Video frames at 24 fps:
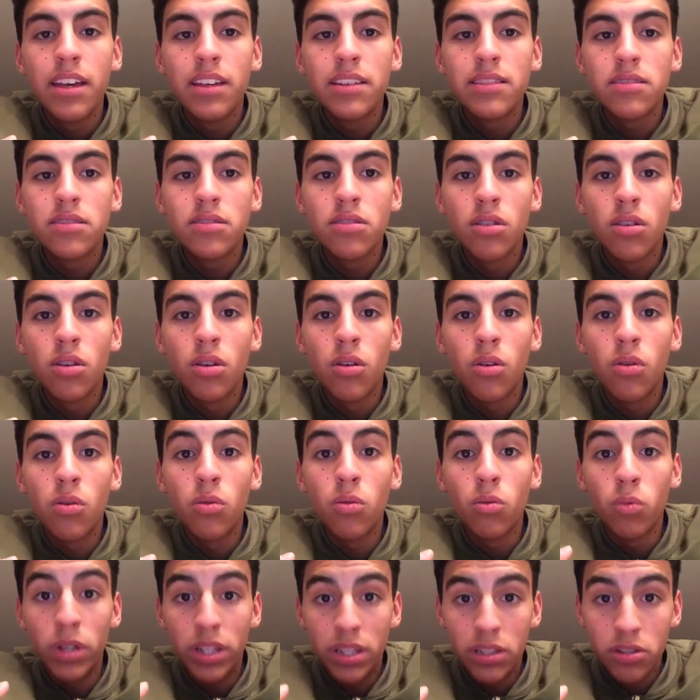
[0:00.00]
So
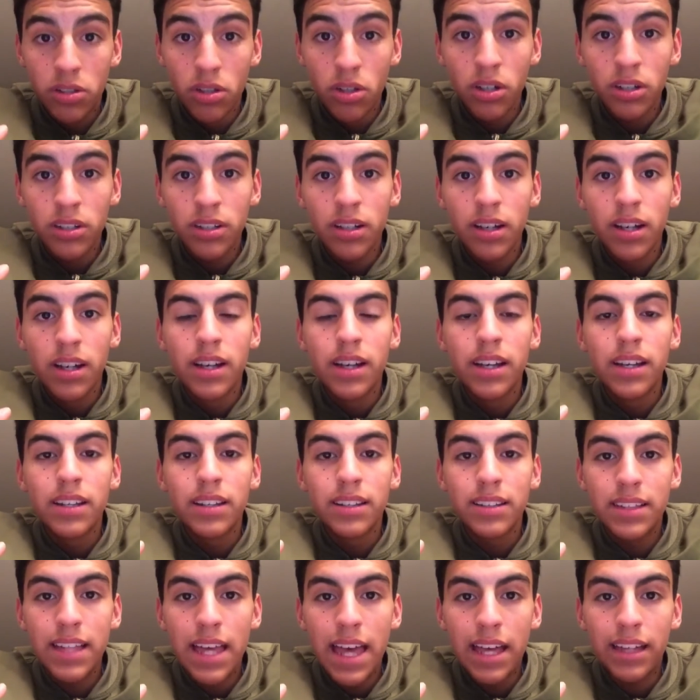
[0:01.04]
we took
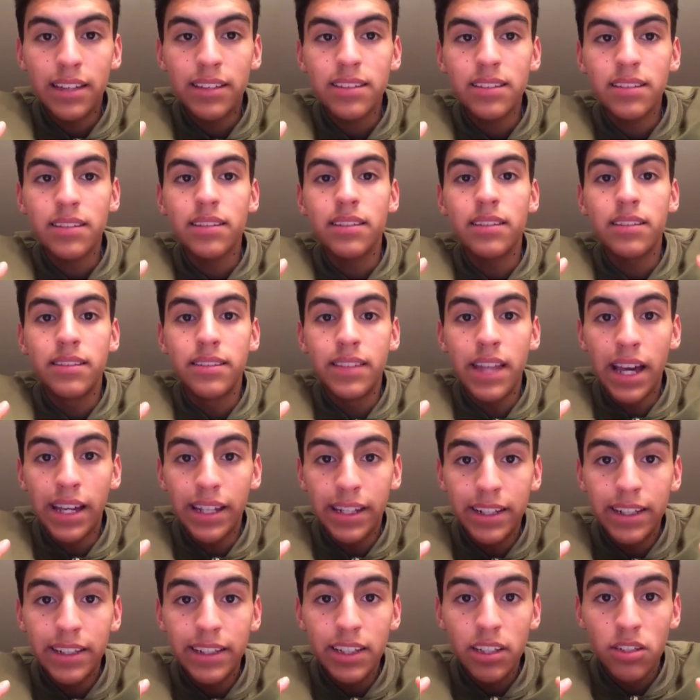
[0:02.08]
that
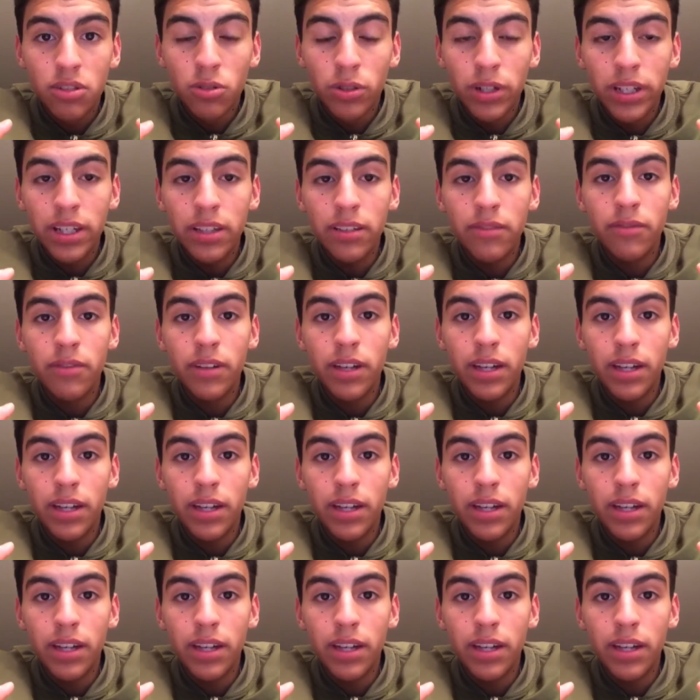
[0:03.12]
90-degree